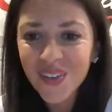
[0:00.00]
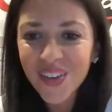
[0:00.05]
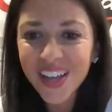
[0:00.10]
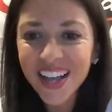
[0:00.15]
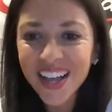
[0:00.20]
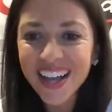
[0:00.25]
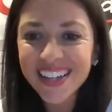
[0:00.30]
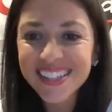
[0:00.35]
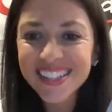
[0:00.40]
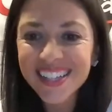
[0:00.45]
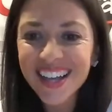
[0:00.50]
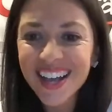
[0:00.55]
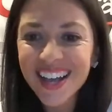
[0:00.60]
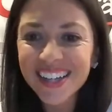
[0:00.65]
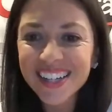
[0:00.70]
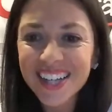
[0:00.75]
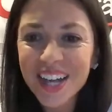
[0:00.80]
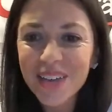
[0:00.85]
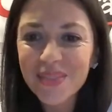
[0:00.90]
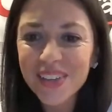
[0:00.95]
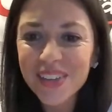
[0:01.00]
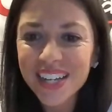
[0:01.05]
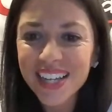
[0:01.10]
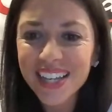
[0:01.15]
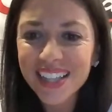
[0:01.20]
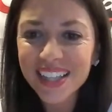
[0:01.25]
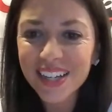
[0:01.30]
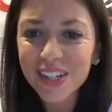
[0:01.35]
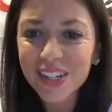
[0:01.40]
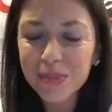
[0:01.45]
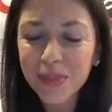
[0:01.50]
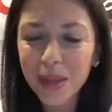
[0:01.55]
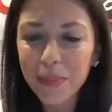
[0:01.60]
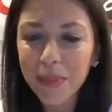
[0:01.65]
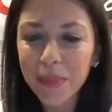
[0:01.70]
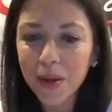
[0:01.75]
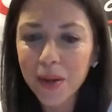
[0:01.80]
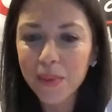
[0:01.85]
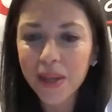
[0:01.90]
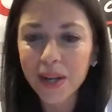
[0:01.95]
We got Don coming in. There's
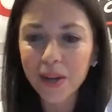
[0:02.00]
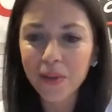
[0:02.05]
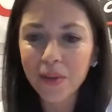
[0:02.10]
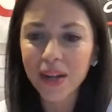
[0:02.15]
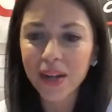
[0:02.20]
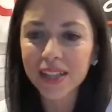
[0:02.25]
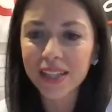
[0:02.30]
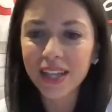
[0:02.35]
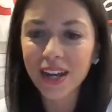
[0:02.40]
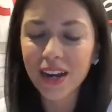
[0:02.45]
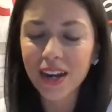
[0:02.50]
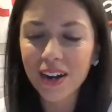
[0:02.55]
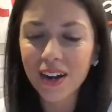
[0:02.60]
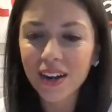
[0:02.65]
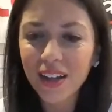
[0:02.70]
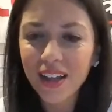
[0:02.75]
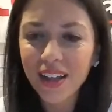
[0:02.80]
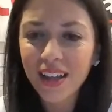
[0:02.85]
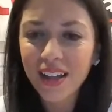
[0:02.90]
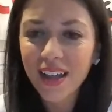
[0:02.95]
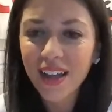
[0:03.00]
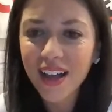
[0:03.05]
my paramedic right there.